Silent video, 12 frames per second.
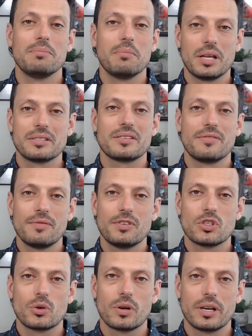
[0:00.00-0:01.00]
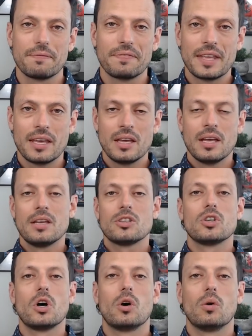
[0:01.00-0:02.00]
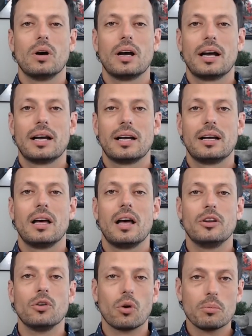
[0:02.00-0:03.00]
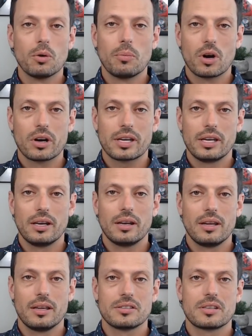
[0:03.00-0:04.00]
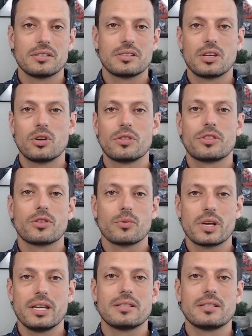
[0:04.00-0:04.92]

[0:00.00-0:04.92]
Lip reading: months of inventory. So a normal market is considered 3